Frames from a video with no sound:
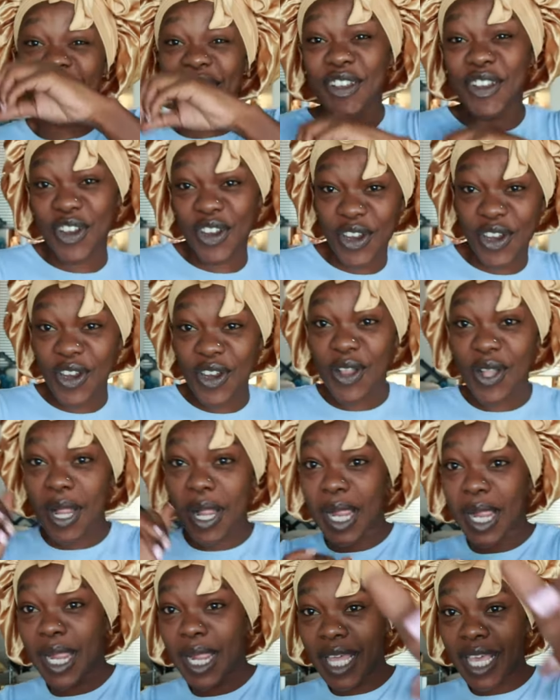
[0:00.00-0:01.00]
the
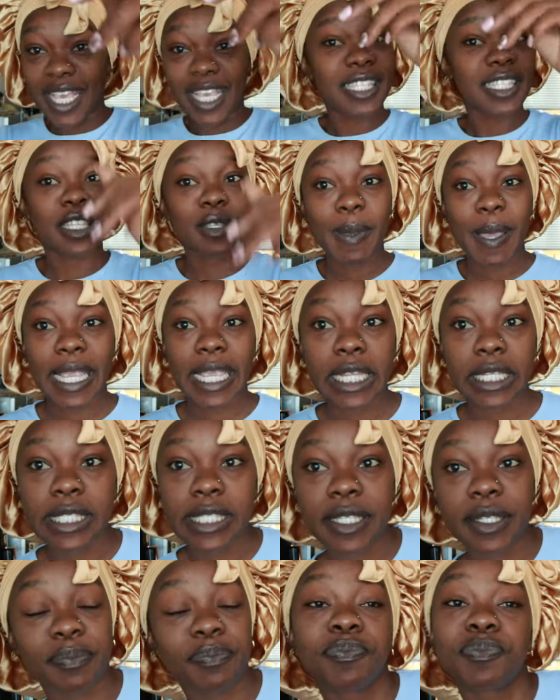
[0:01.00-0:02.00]
girl is
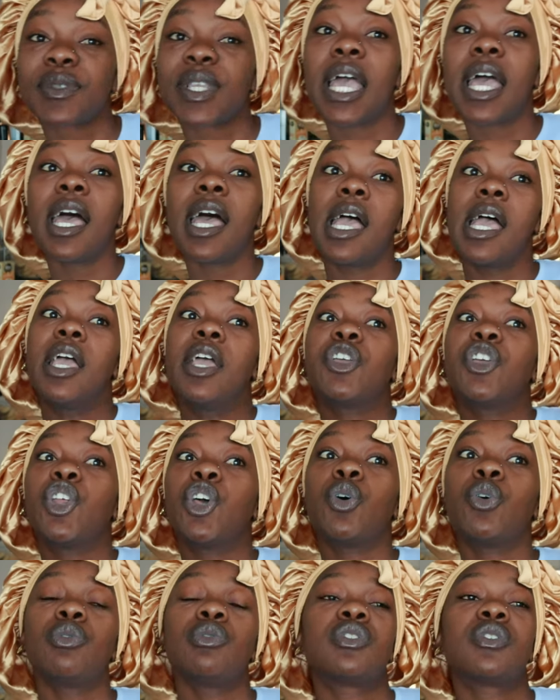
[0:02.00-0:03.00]
spaghetti. You
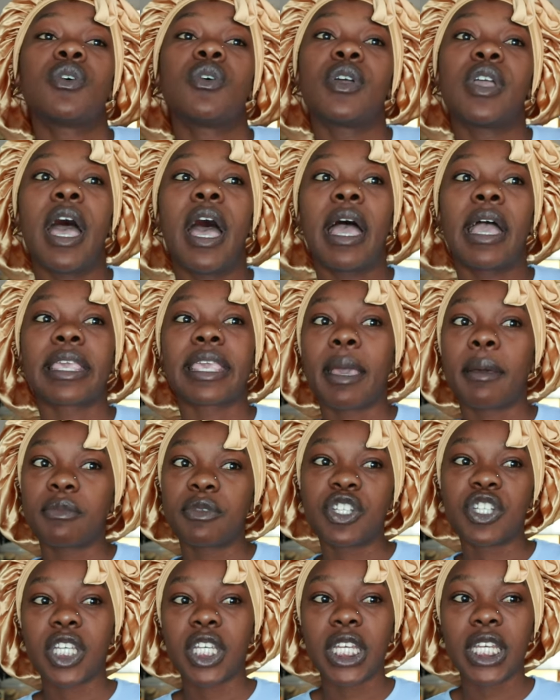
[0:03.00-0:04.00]
know, so yeah,
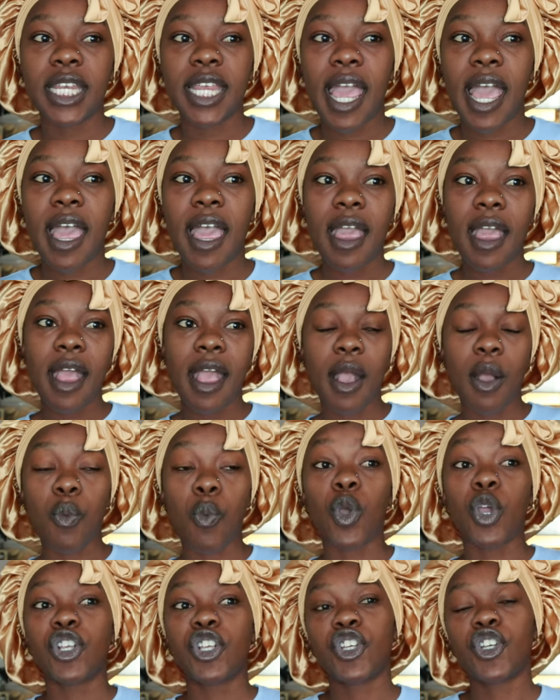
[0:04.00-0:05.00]
ngiyamshiya,
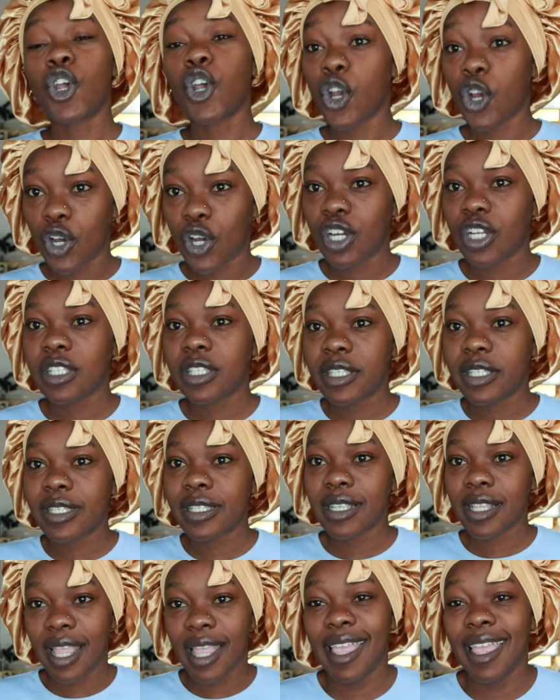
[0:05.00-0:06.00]
which
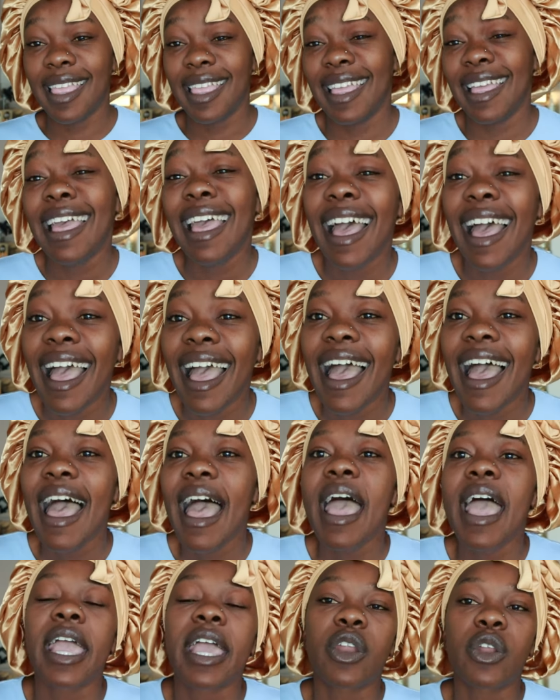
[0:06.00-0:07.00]
hurts.
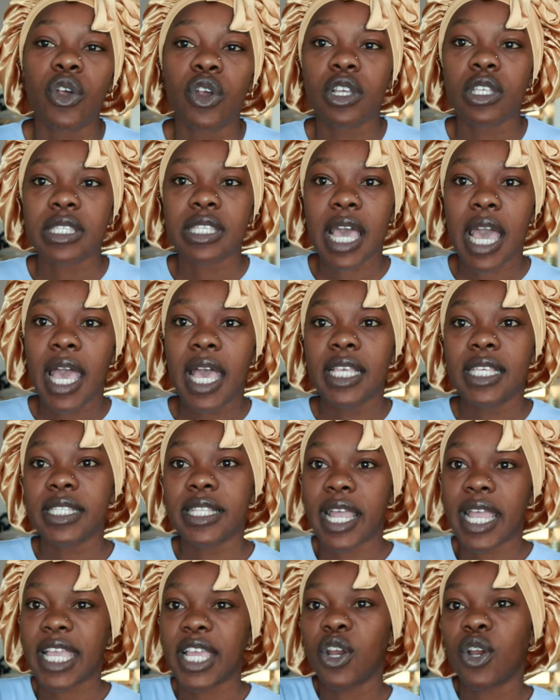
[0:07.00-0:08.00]
It hurts, guys.
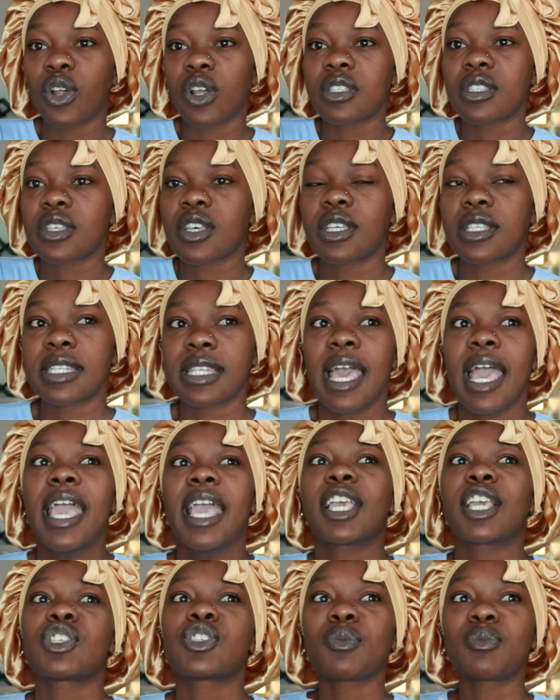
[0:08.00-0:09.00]
Like, it hurts because
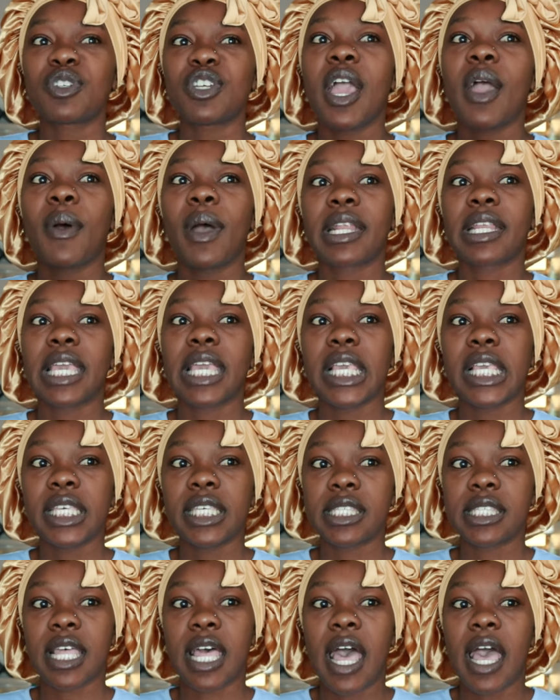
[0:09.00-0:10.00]
ngizomshiya wanye
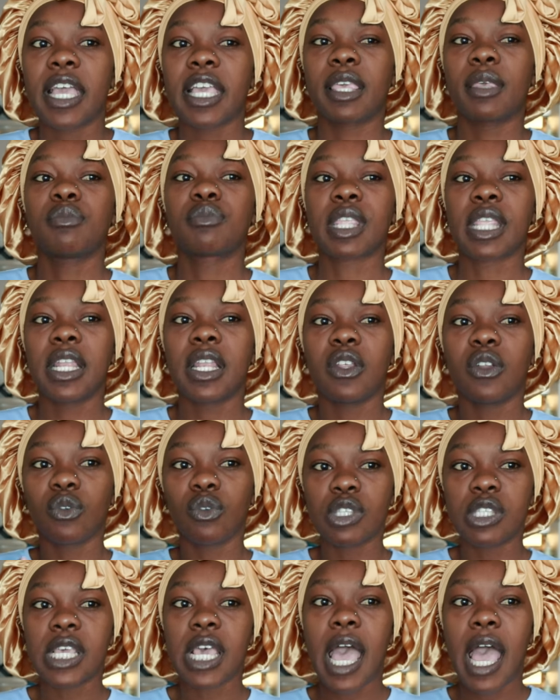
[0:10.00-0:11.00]
Easter. Ngimcelile
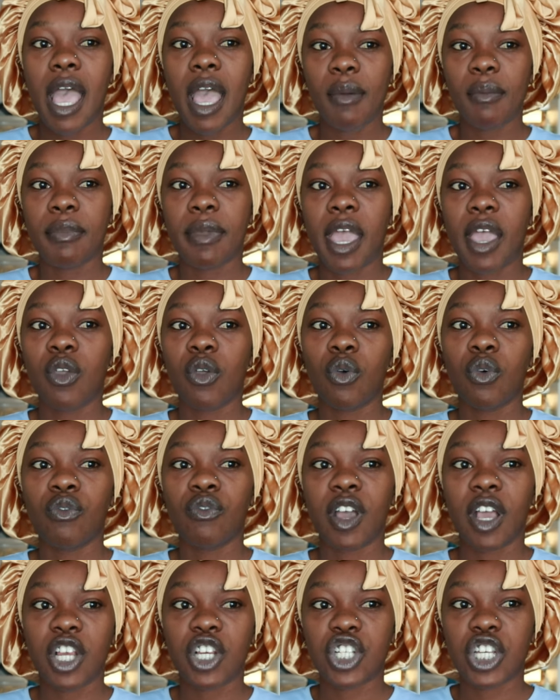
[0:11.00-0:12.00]
ukuthi ahambe
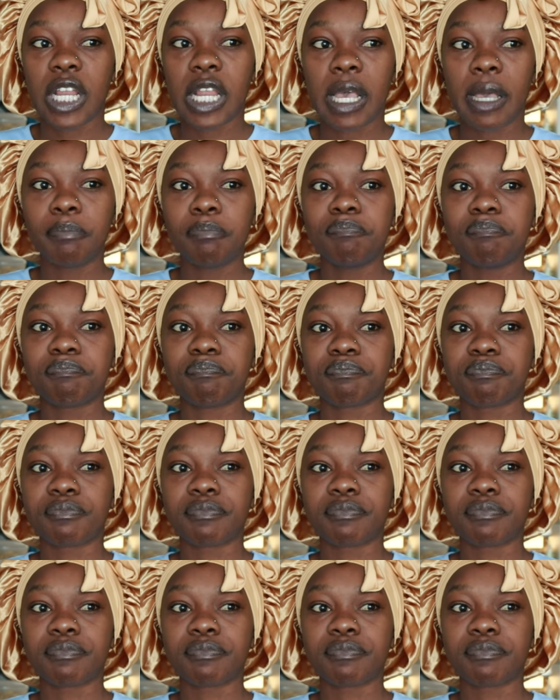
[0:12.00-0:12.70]
ayovakashela